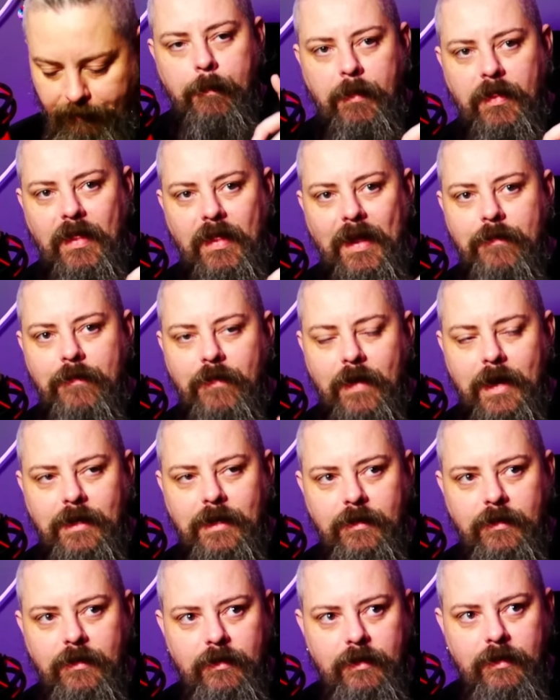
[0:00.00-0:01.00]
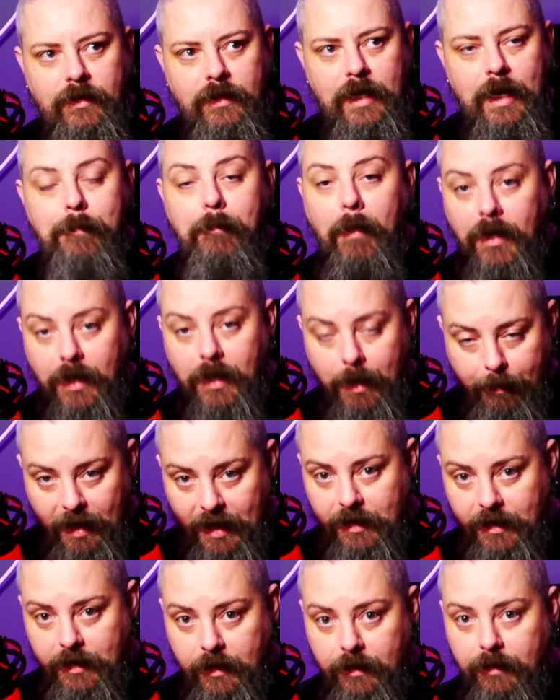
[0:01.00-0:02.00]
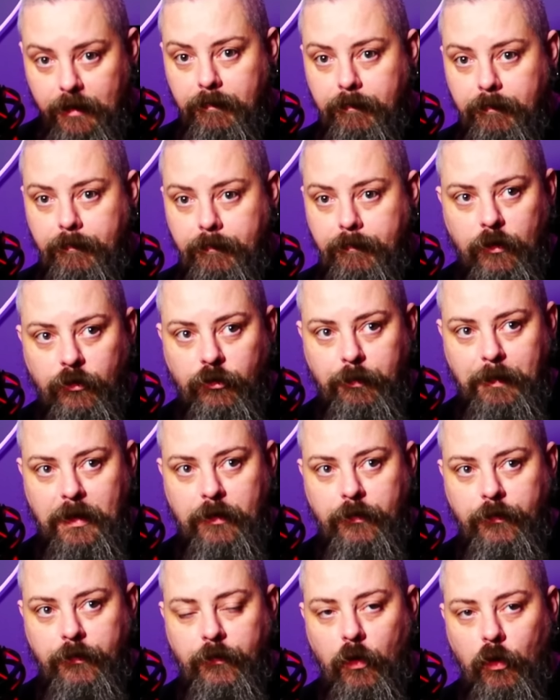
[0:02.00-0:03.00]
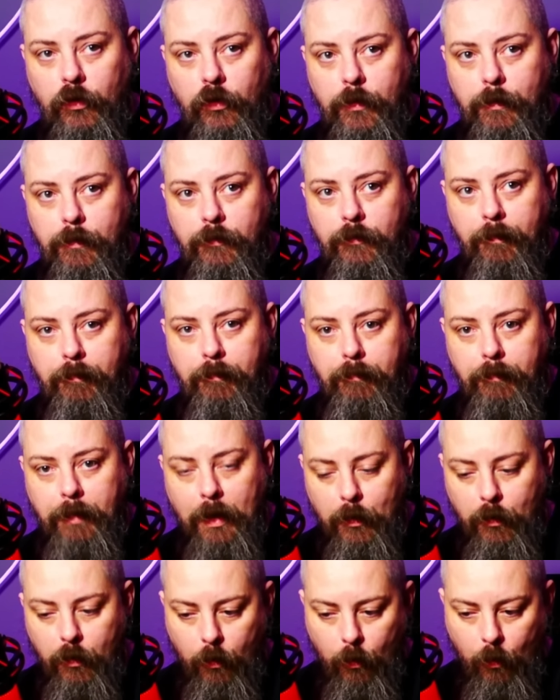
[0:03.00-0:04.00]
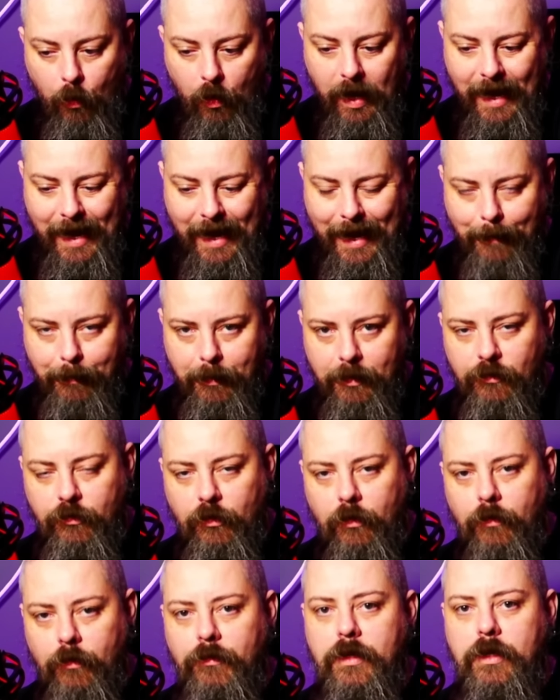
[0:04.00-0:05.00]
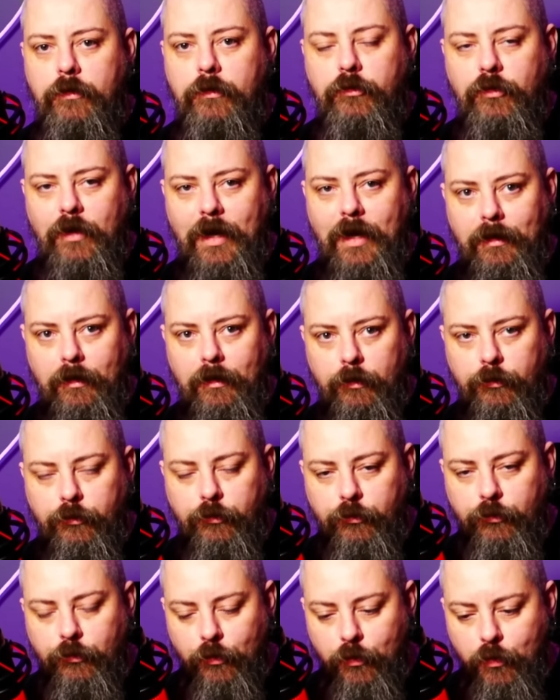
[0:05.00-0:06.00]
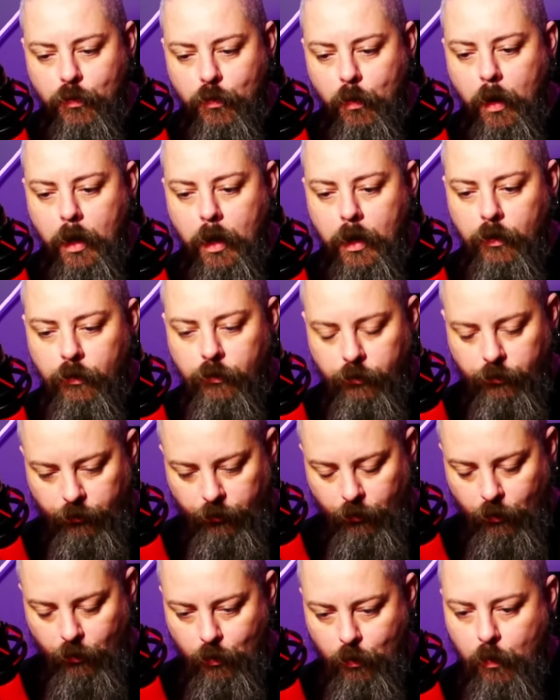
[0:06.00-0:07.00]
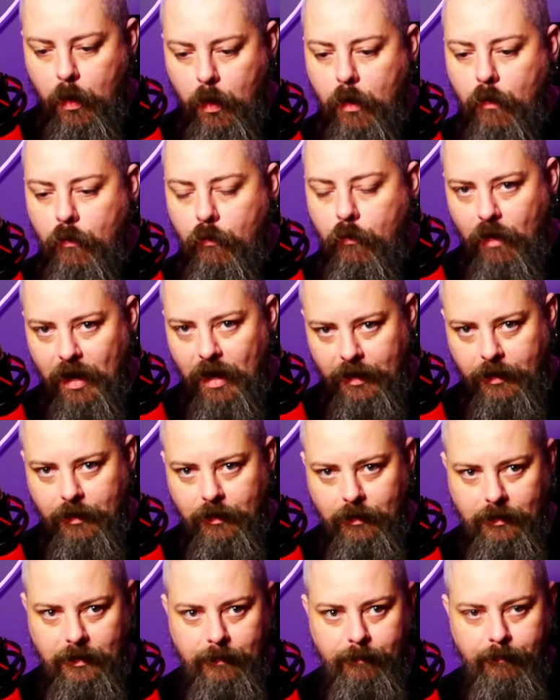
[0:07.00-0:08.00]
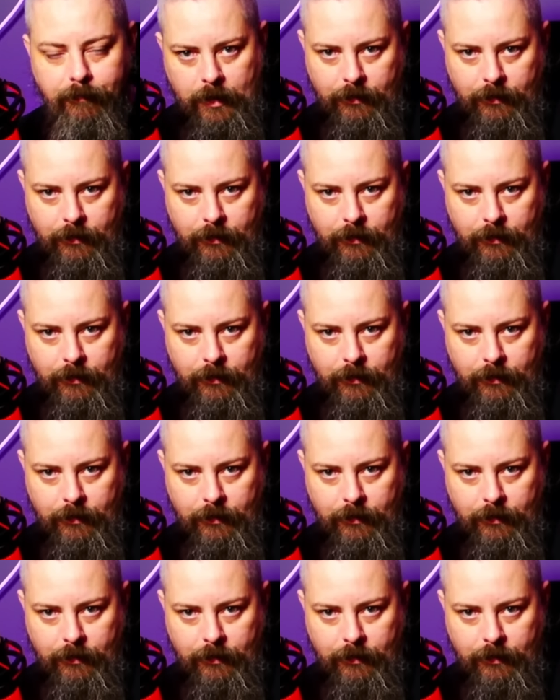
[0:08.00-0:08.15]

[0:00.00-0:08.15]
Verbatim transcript: But that event, in my opinion, speaks volumes about what happens on their channel so, so regularly.